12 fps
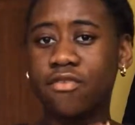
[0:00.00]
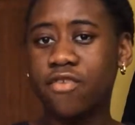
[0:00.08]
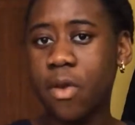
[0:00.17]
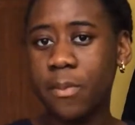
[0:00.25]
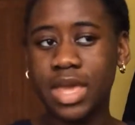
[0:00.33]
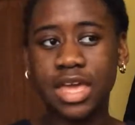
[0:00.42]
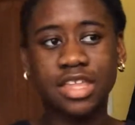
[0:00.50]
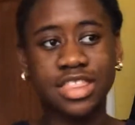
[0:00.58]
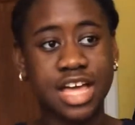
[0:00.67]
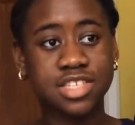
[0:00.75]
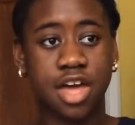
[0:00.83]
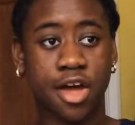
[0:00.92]
For me,
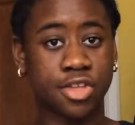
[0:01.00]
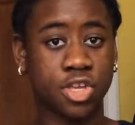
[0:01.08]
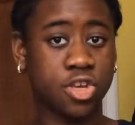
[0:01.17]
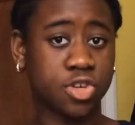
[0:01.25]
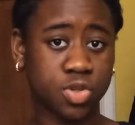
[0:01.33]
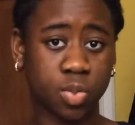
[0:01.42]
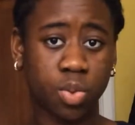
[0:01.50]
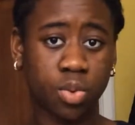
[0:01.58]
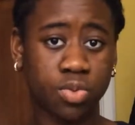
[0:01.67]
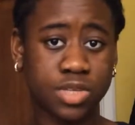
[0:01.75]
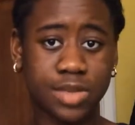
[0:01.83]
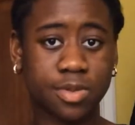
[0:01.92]
that's
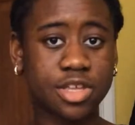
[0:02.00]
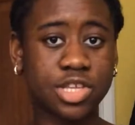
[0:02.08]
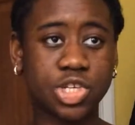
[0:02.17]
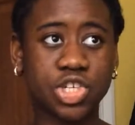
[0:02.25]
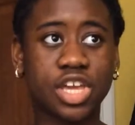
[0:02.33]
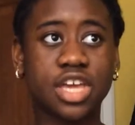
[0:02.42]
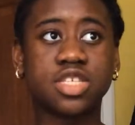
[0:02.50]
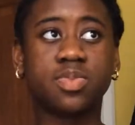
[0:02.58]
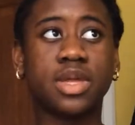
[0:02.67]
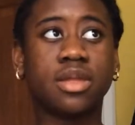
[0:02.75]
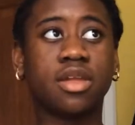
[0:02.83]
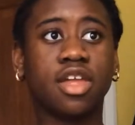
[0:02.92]
unusual. Deep conditioning has
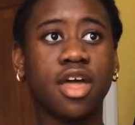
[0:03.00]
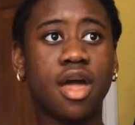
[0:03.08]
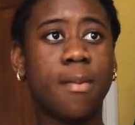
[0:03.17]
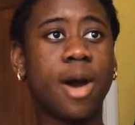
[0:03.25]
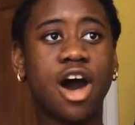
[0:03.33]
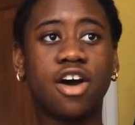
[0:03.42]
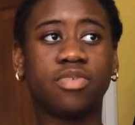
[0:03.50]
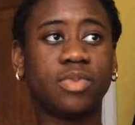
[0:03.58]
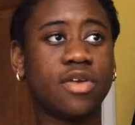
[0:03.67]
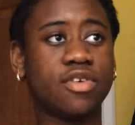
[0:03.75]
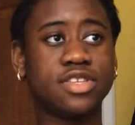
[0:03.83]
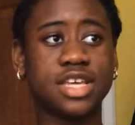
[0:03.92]
been part of
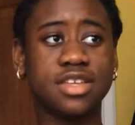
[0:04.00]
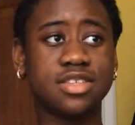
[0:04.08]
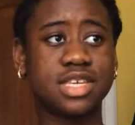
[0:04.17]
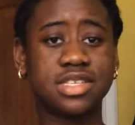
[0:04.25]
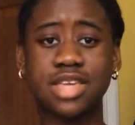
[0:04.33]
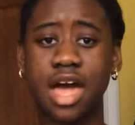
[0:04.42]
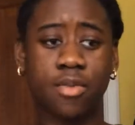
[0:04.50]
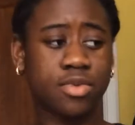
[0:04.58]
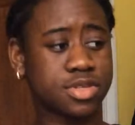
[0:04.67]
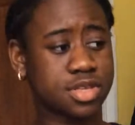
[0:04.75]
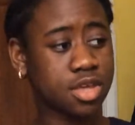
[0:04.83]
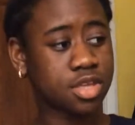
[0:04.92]
my routine since I
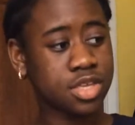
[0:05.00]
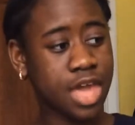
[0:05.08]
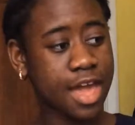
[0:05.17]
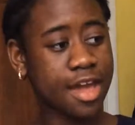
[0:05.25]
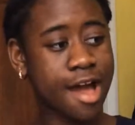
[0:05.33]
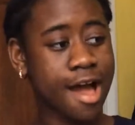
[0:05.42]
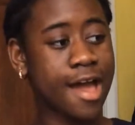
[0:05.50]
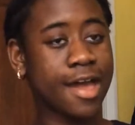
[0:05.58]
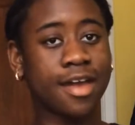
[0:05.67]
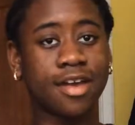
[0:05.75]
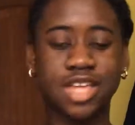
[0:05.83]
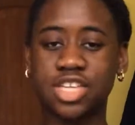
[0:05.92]
was yay
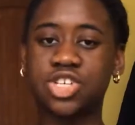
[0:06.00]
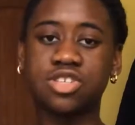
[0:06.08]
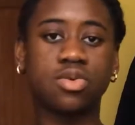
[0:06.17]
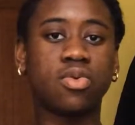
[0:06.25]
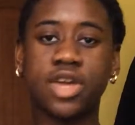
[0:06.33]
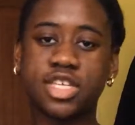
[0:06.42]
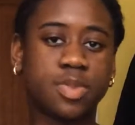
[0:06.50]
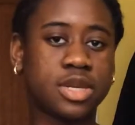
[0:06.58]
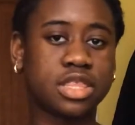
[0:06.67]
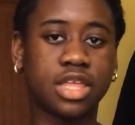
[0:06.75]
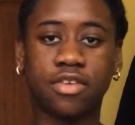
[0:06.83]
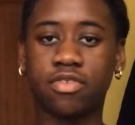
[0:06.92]
high. That's just always
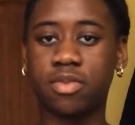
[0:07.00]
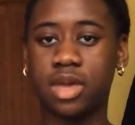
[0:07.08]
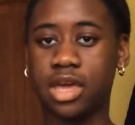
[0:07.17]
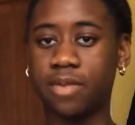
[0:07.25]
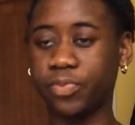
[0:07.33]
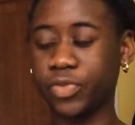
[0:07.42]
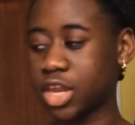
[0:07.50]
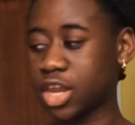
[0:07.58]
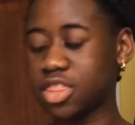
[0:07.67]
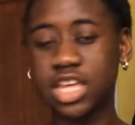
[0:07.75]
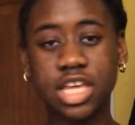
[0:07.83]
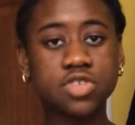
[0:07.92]
been a thing for me. And I
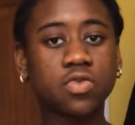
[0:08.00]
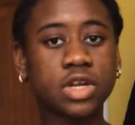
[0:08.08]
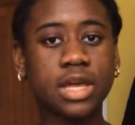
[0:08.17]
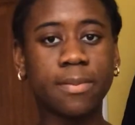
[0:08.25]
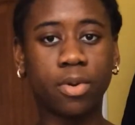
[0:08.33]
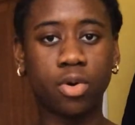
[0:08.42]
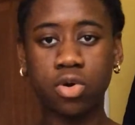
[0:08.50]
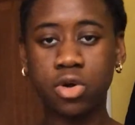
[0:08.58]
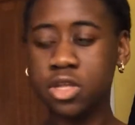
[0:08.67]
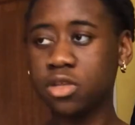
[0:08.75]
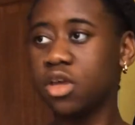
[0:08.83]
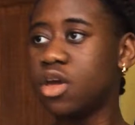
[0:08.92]
think it's really
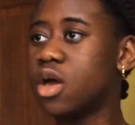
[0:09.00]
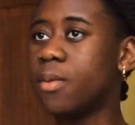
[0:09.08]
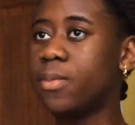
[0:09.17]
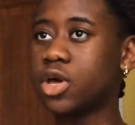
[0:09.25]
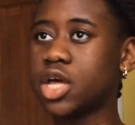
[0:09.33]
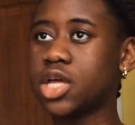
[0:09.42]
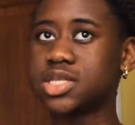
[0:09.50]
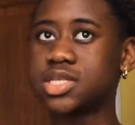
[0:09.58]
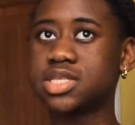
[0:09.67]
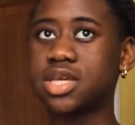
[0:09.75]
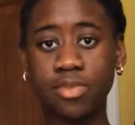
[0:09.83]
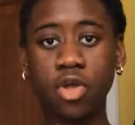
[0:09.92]
important
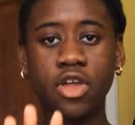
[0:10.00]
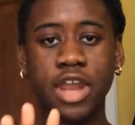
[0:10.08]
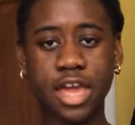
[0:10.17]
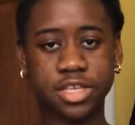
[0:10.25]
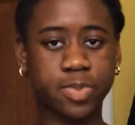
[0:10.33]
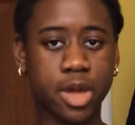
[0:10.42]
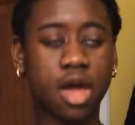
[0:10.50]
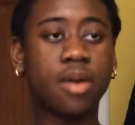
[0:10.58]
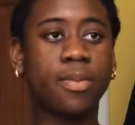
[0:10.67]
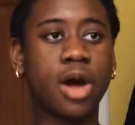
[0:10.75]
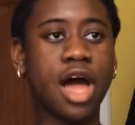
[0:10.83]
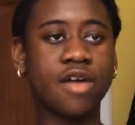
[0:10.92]
because I'm not an expert,
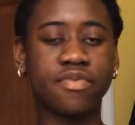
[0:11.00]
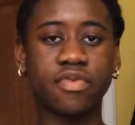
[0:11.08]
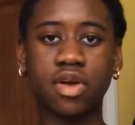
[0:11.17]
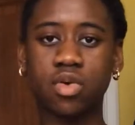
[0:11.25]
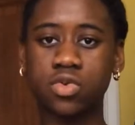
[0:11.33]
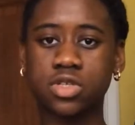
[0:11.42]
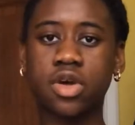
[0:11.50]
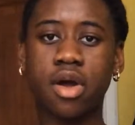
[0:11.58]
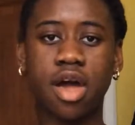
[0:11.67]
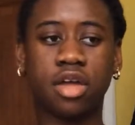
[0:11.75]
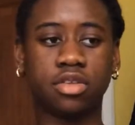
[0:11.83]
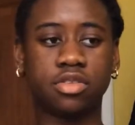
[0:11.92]
but I've also
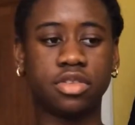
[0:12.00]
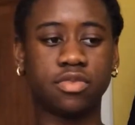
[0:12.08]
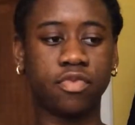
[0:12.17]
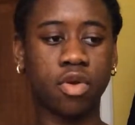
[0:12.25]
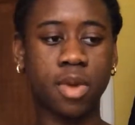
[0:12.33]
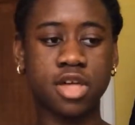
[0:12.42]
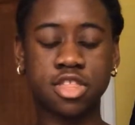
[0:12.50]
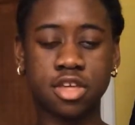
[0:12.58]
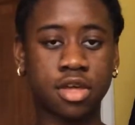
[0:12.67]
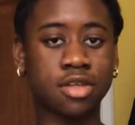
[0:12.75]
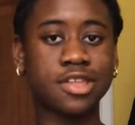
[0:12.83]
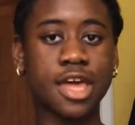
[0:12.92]
heard from
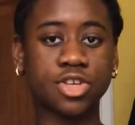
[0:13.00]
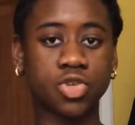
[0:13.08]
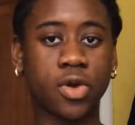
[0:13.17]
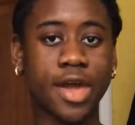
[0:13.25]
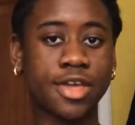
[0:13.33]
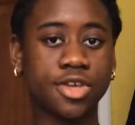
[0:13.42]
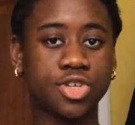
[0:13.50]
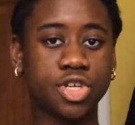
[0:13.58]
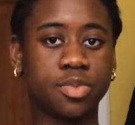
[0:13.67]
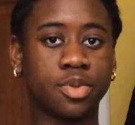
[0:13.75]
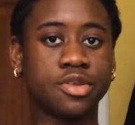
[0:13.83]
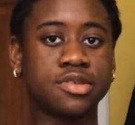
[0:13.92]
other natural hair
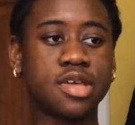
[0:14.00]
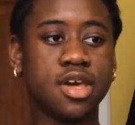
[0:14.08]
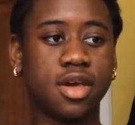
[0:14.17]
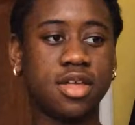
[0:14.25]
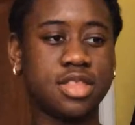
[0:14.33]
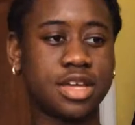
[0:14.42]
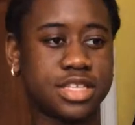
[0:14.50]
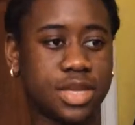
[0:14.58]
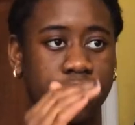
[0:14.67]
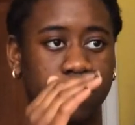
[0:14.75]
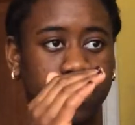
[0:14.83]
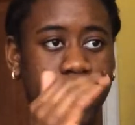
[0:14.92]
YouTubers that
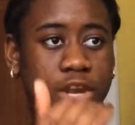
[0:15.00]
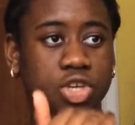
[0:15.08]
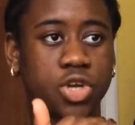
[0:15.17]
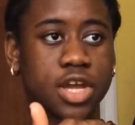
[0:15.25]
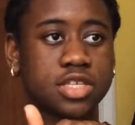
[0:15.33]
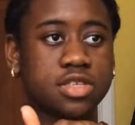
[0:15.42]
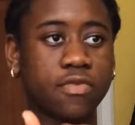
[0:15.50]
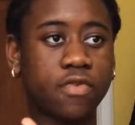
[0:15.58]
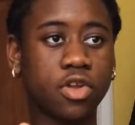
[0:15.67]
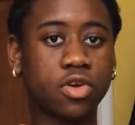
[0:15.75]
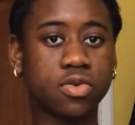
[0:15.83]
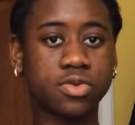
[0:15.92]
it penetrates the
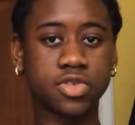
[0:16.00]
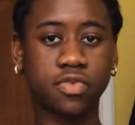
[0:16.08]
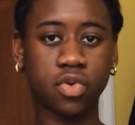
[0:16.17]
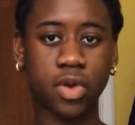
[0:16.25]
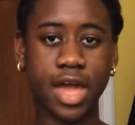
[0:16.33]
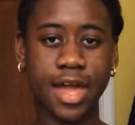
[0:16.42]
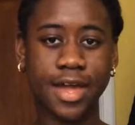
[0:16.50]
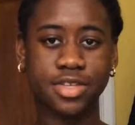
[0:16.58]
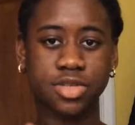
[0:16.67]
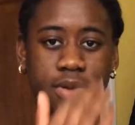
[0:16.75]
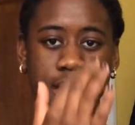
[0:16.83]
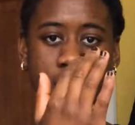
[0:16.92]
follicles of your hair,
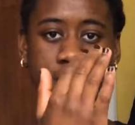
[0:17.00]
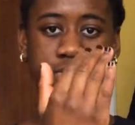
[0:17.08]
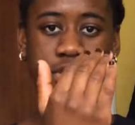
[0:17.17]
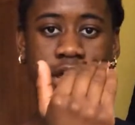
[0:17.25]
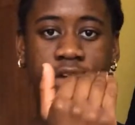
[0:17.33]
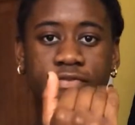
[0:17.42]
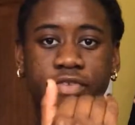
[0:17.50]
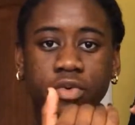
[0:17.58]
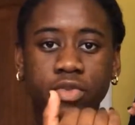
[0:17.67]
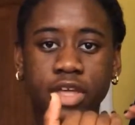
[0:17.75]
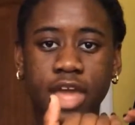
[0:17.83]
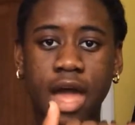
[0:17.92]
so it helps to like
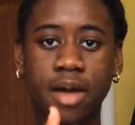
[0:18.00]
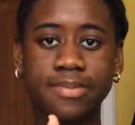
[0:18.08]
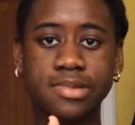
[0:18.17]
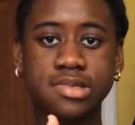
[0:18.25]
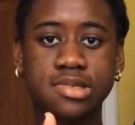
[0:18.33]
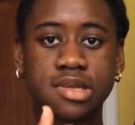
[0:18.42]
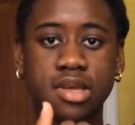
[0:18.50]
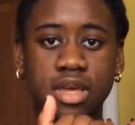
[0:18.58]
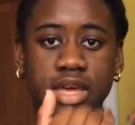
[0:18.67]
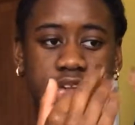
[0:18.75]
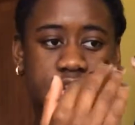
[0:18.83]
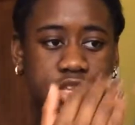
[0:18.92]
fill the gaps
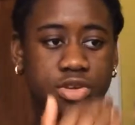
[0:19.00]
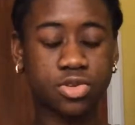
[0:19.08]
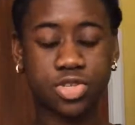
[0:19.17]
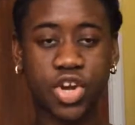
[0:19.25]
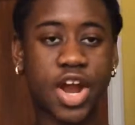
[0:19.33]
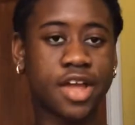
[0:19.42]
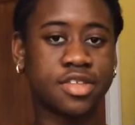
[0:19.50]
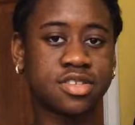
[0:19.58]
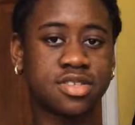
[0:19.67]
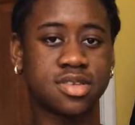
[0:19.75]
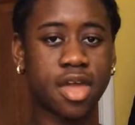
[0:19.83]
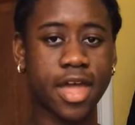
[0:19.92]
in your
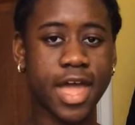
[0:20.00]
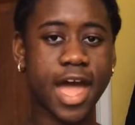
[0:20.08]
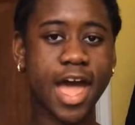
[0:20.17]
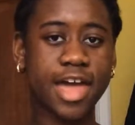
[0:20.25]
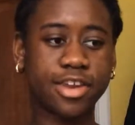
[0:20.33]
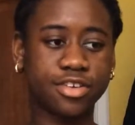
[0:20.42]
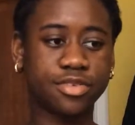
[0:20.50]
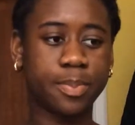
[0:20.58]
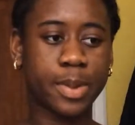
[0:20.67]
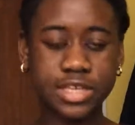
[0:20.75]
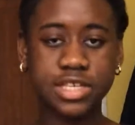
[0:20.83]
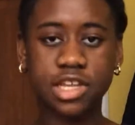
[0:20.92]
strands and
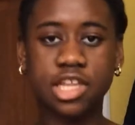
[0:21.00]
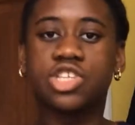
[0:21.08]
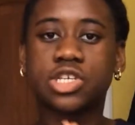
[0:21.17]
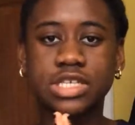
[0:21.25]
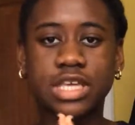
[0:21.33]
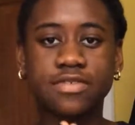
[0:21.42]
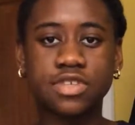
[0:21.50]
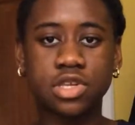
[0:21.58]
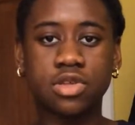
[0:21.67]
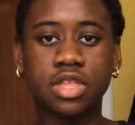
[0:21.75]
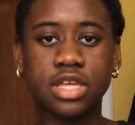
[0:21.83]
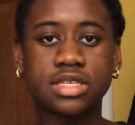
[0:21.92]
basically just gives
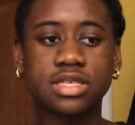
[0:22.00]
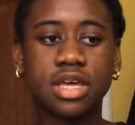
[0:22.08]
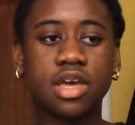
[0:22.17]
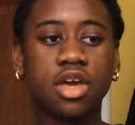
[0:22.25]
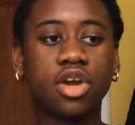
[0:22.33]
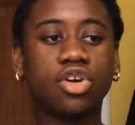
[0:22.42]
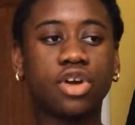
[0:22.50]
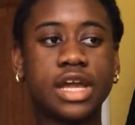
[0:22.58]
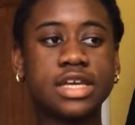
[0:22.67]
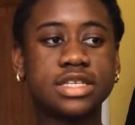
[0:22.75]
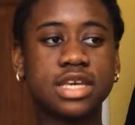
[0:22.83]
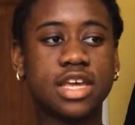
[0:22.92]
you this
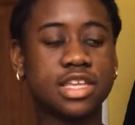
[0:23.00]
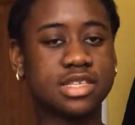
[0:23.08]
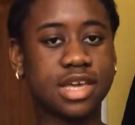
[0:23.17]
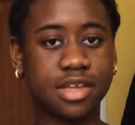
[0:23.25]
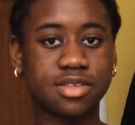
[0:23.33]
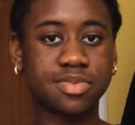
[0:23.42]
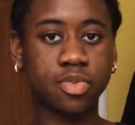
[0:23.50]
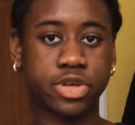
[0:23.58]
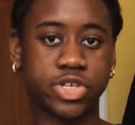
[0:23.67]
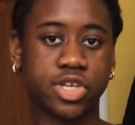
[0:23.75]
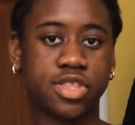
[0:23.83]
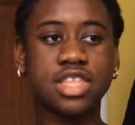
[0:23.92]
crazy intense
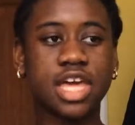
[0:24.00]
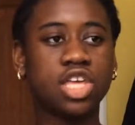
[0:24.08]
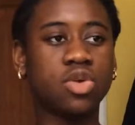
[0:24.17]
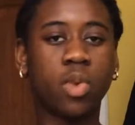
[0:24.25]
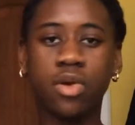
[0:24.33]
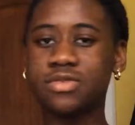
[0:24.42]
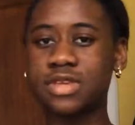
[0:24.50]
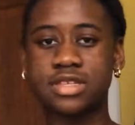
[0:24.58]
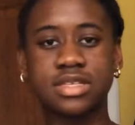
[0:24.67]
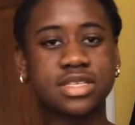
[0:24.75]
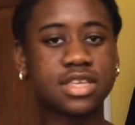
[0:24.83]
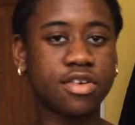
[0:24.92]
moisture that you won't
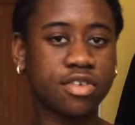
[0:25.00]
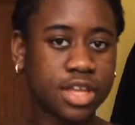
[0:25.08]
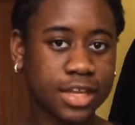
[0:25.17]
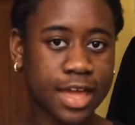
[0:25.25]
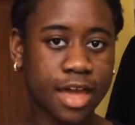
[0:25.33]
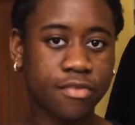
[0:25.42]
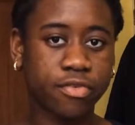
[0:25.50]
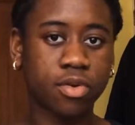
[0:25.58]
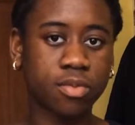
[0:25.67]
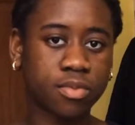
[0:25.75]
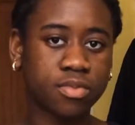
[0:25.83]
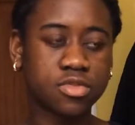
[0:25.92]
necessarily get
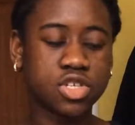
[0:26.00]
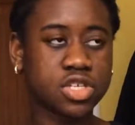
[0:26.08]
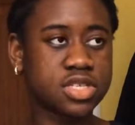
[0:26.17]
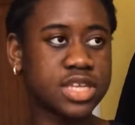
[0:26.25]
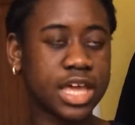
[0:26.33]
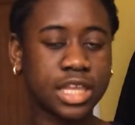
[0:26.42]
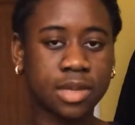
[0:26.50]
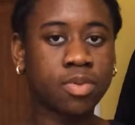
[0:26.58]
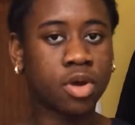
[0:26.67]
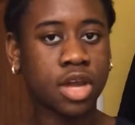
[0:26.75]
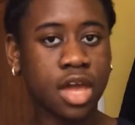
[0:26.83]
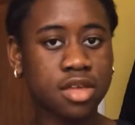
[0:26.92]
from just daily
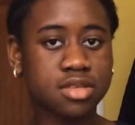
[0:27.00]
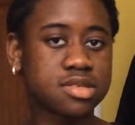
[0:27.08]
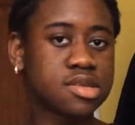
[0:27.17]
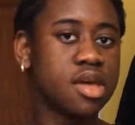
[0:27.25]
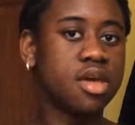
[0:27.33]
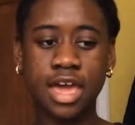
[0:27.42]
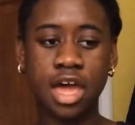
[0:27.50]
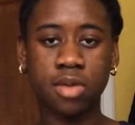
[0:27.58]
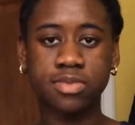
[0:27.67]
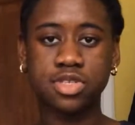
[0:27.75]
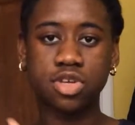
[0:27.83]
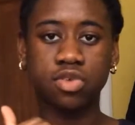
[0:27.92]
products, and
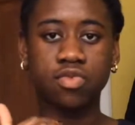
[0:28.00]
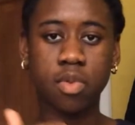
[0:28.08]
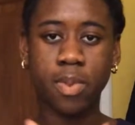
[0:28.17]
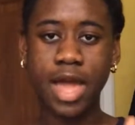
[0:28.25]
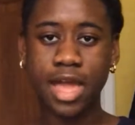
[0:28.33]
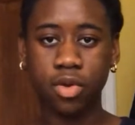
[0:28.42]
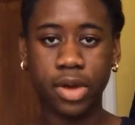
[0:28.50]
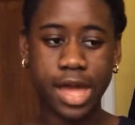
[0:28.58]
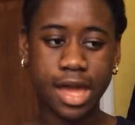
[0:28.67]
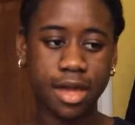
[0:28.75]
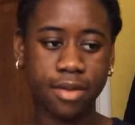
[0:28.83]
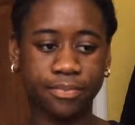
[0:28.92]
helps to repair your hair.